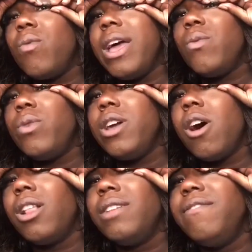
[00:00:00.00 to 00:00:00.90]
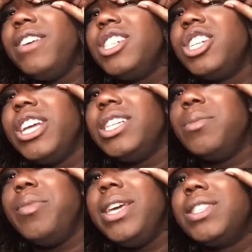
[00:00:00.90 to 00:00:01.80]
And we all envision it
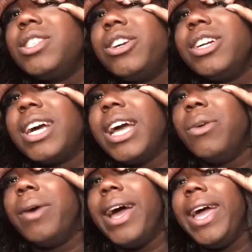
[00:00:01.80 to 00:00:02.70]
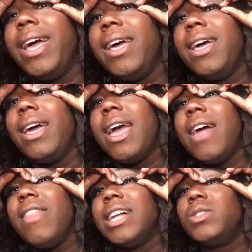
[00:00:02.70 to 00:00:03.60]
to be a certain kind of way.
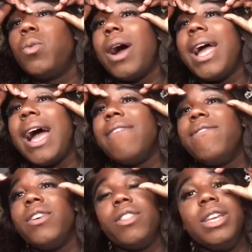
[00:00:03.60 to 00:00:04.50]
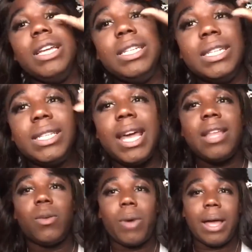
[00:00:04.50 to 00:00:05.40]
And that's why I feel the need to say
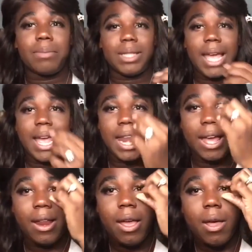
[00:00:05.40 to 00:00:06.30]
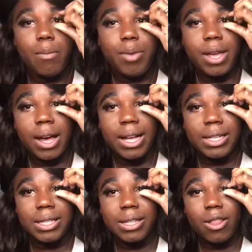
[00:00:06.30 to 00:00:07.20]
it the way I'm saying it.
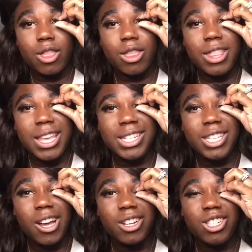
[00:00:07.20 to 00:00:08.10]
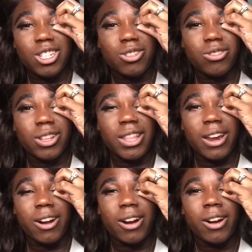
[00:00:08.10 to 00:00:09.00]
Because these young children
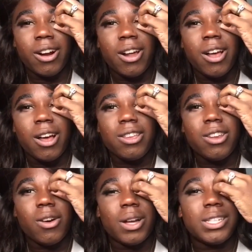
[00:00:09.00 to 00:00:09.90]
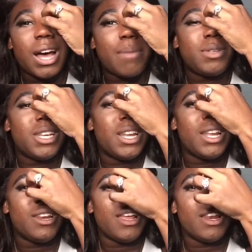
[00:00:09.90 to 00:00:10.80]
that are, you know, adopted,
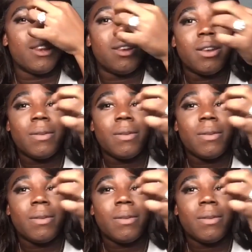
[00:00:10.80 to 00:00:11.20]
and